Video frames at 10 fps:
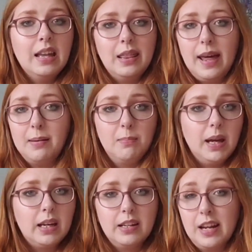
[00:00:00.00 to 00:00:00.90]
then
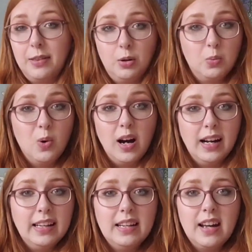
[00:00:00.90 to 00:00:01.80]
pick another
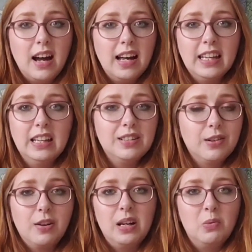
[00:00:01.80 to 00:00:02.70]
one. I
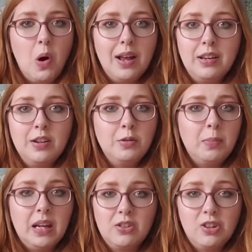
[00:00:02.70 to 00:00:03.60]
integrate one new
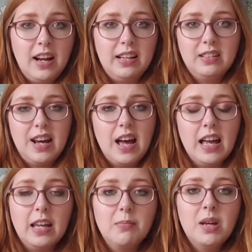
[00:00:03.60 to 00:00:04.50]
picture at a
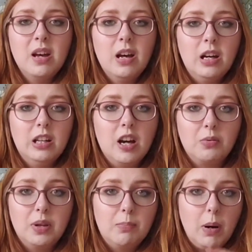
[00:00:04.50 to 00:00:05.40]
time, along
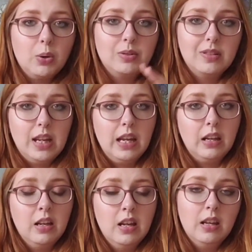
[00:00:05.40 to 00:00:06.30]
with posting
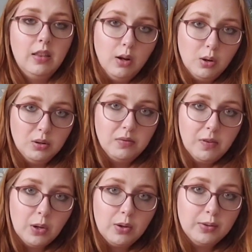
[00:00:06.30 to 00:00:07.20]
the old
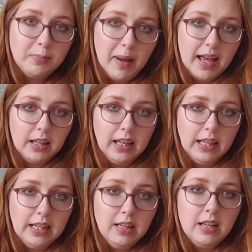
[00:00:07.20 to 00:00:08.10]
photos back
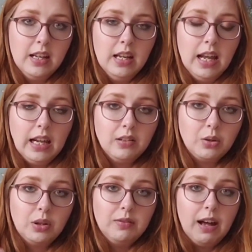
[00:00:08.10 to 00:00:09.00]
in, and sort
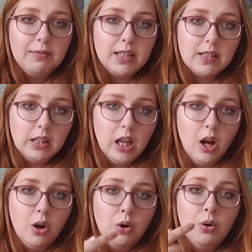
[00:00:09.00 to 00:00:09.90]
of have a
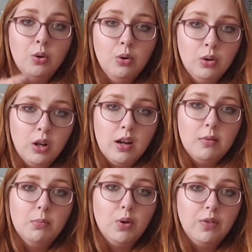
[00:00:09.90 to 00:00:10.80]
slow
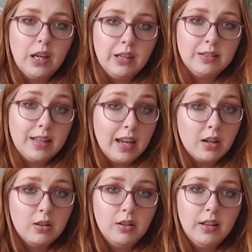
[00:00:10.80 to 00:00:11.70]
moving
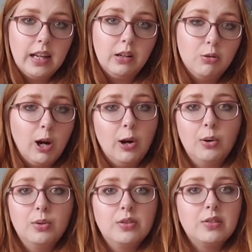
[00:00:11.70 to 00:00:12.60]
cycle that
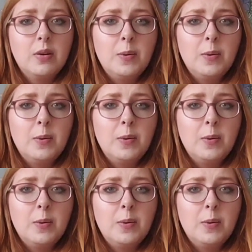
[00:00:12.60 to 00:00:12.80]
grows